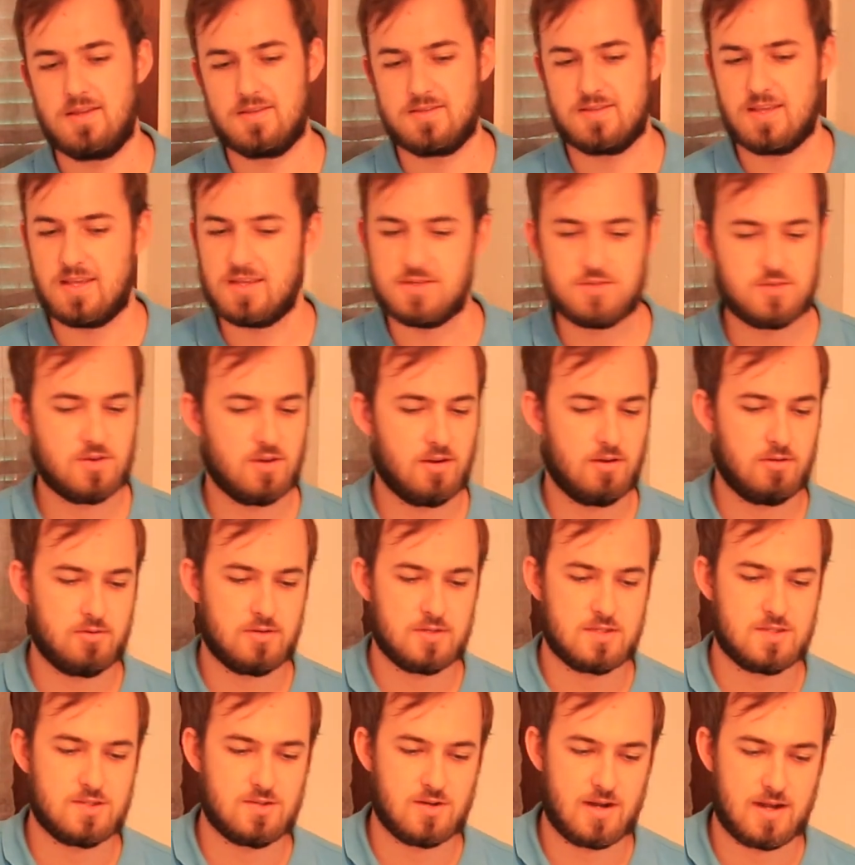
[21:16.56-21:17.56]
that's your
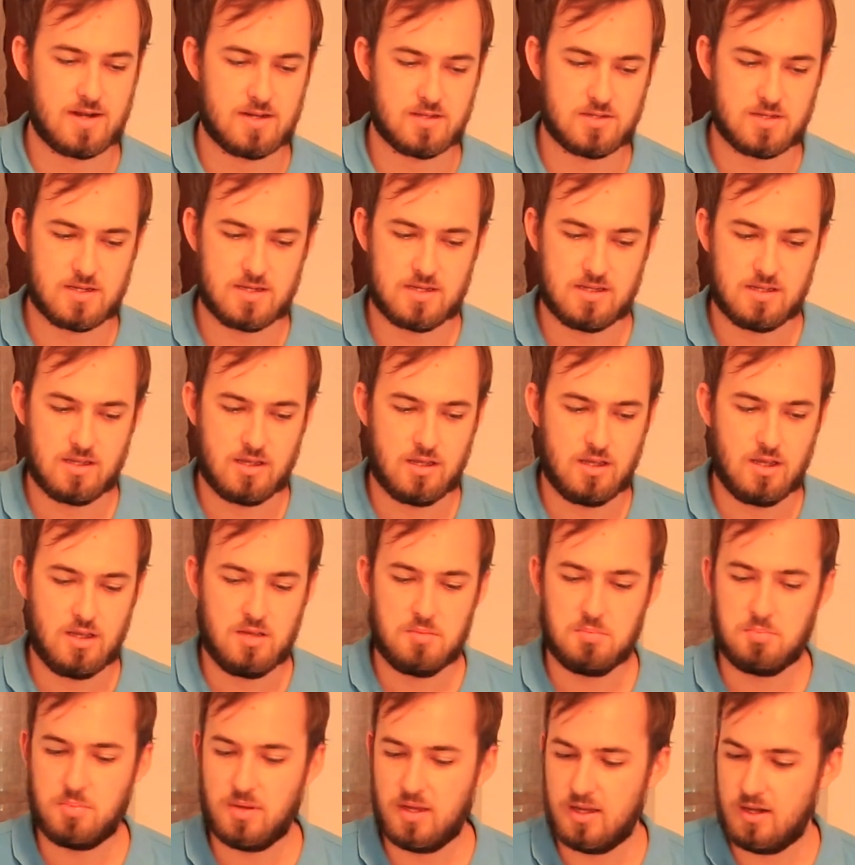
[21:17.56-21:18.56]
only strategy,
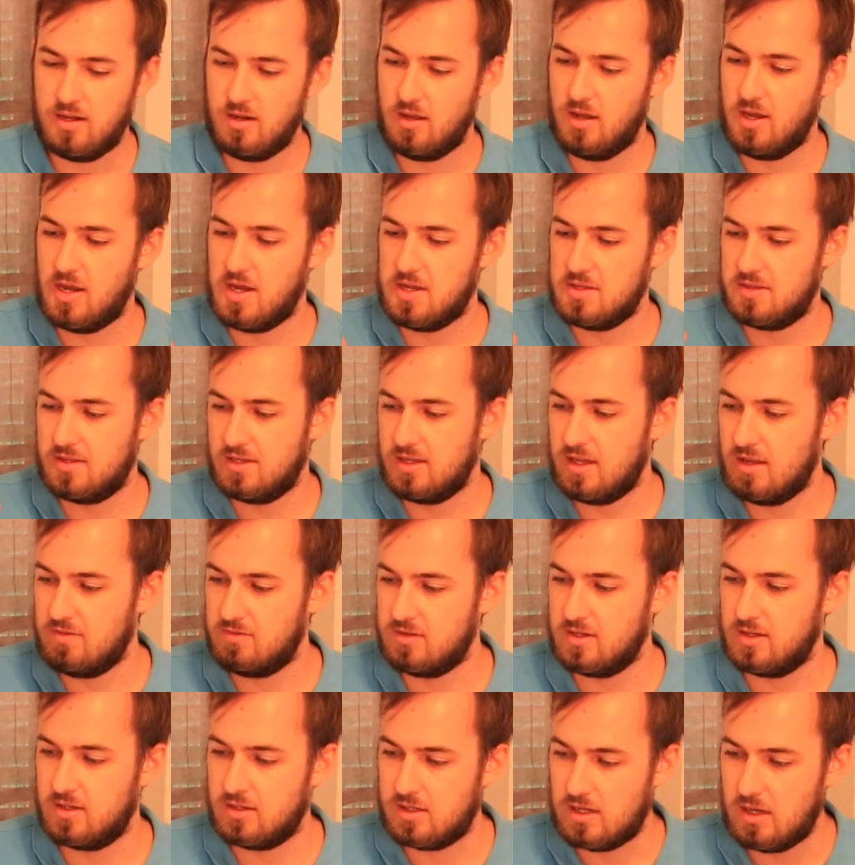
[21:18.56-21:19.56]
but I think
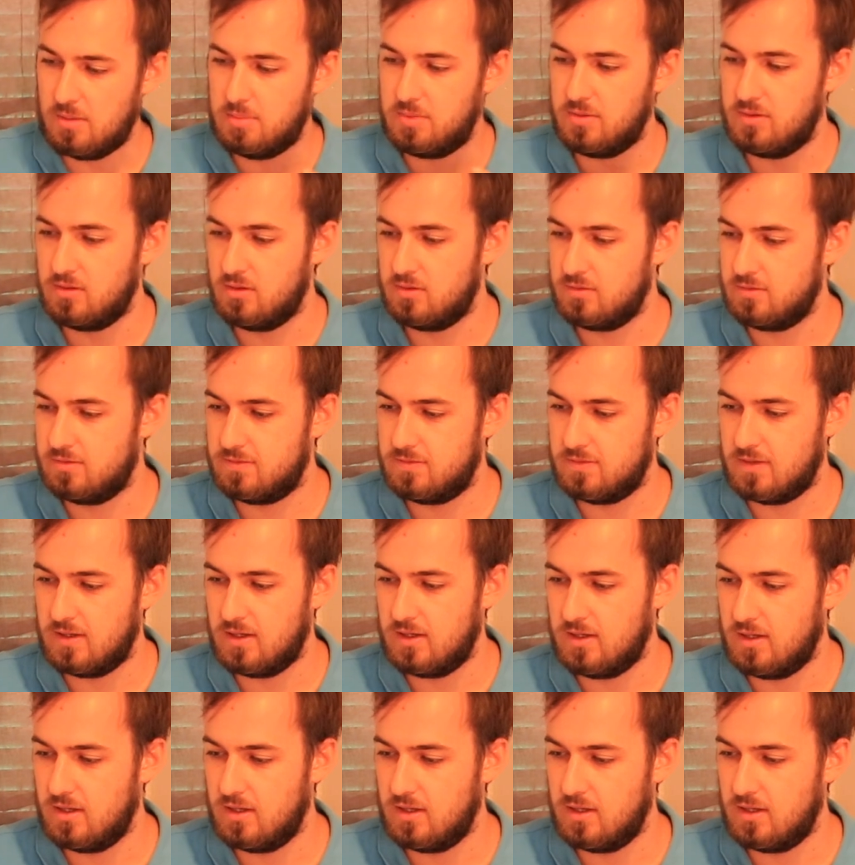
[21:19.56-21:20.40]
having a couple of